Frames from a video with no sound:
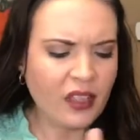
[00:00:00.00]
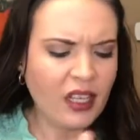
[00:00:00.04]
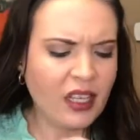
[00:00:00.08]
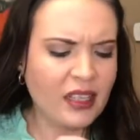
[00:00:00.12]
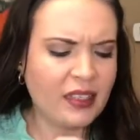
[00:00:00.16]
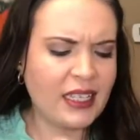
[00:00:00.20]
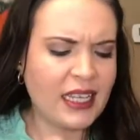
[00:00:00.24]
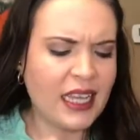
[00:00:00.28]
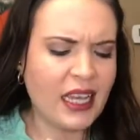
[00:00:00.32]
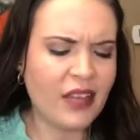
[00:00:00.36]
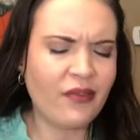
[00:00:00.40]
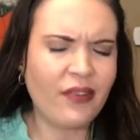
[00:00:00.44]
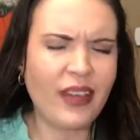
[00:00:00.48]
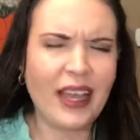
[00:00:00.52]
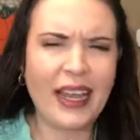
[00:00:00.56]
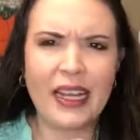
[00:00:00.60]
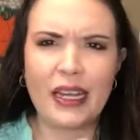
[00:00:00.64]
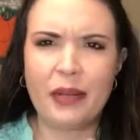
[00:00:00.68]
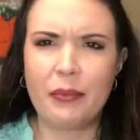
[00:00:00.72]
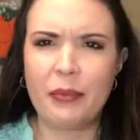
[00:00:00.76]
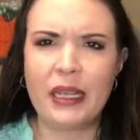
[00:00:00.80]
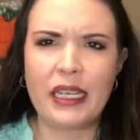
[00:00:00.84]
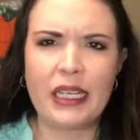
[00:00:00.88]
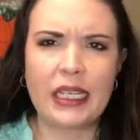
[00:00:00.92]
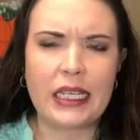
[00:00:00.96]
It's got
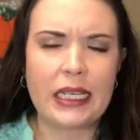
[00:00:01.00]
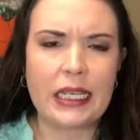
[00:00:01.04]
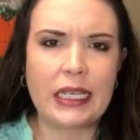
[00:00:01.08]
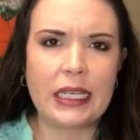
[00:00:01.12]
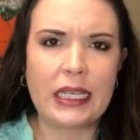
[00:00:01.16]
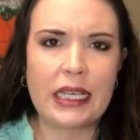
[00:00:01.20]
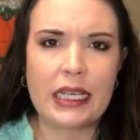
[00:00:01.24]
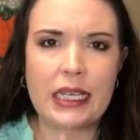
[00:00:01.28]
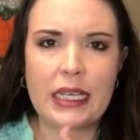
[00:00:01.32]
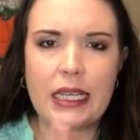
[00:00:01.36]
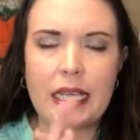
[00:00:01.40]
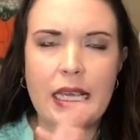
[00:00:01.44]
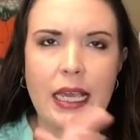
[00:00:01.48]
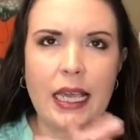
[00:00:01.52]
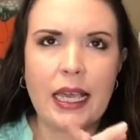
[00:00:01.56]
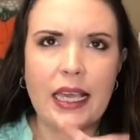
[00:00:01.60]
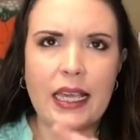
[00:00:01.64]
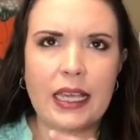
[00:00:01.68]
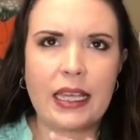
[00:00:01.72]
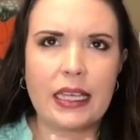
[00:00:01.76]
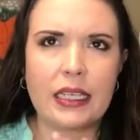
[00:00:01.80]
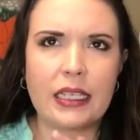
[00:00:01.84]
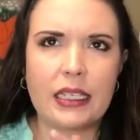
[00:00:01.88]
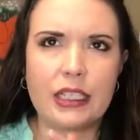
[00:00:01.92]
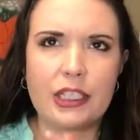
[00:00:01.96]
vitamin E
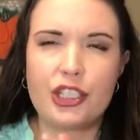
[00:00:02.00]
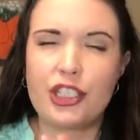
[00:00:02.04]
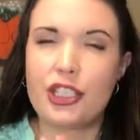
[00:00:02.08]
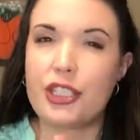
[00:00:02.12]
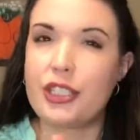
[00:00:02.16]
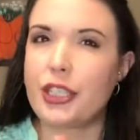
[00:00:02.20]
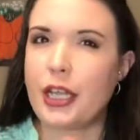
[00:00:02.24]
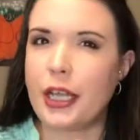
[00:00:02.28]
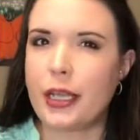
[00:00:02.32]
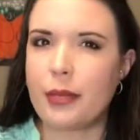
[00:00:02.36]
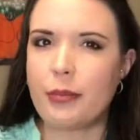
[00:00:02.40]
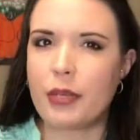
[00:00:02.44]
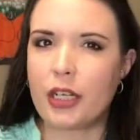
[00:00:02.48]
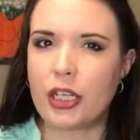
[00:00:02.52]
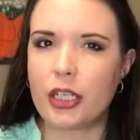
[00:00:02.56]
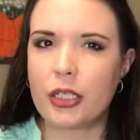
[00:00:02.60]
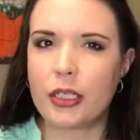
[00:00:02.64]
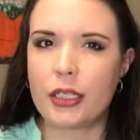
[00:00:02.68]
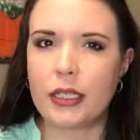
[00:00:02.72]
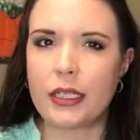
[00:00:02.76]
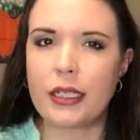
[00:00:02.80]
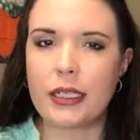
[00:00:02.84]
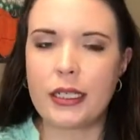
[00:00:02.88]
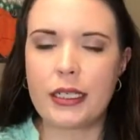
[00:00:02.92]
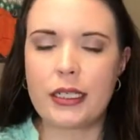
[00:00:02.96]
and shea butter in